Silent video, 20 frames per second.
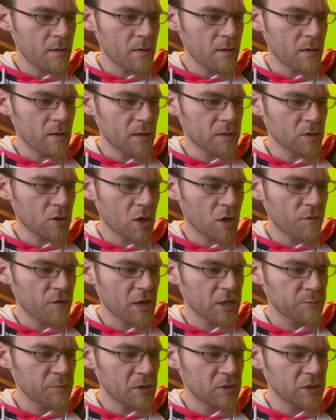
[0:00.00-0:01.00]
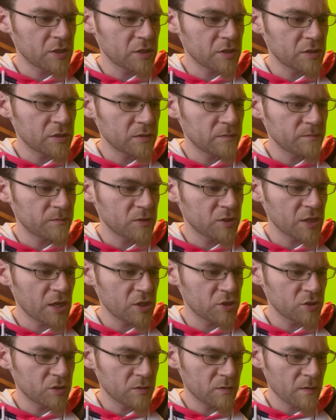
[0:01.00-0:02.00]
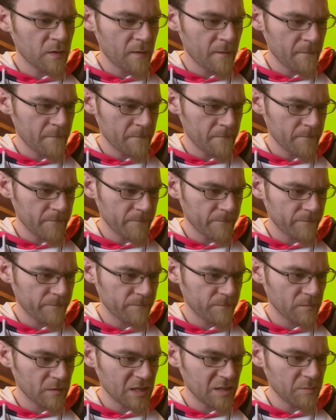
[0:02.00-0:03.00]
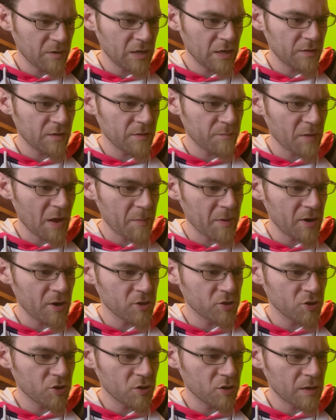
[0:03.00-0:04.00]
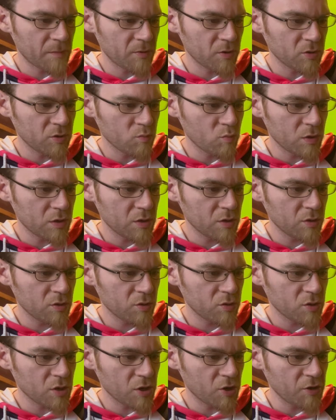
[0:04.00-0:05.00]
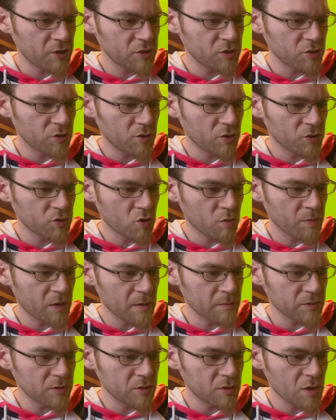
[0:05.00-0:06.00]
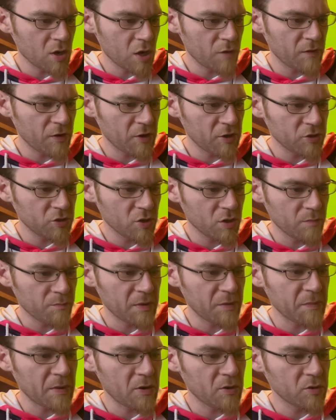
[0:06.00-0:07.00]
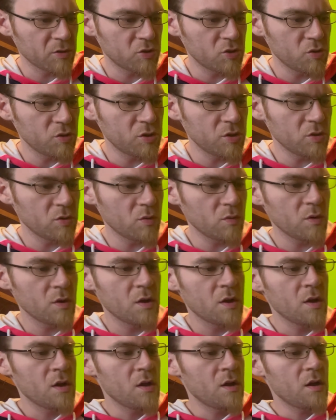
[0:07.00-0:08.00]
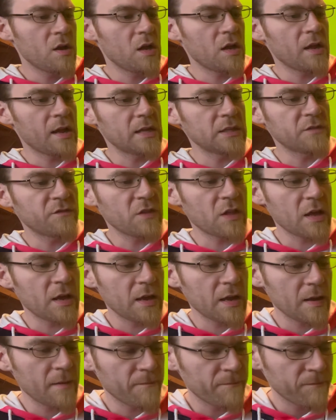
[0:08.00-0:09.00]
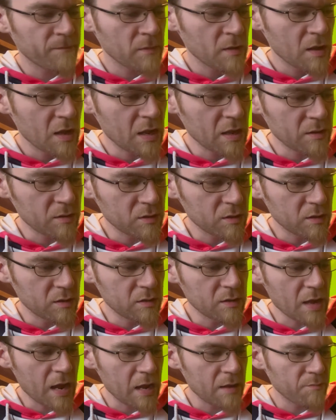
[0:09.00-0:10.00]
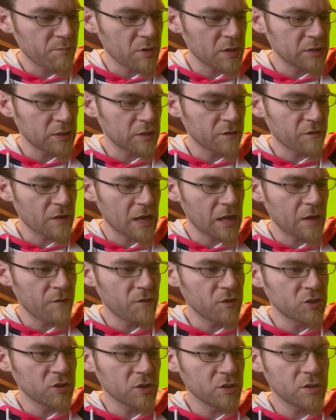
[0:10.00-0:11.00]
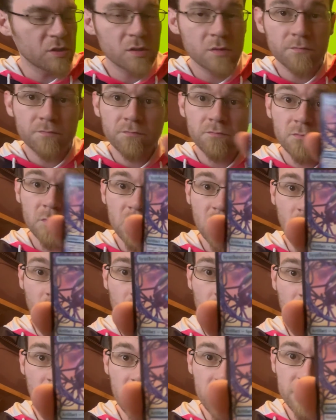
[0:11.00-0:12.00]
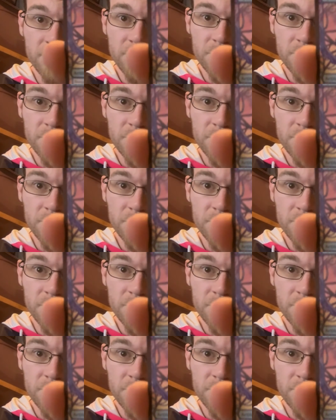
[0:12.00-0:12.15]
It's an artifact station. At the beginning of the combat your turn, after 1 target creature you control becomes an artifact creature, big power 2/2, and gains flying, and 9+ is flying and vigilance. It's cool looking.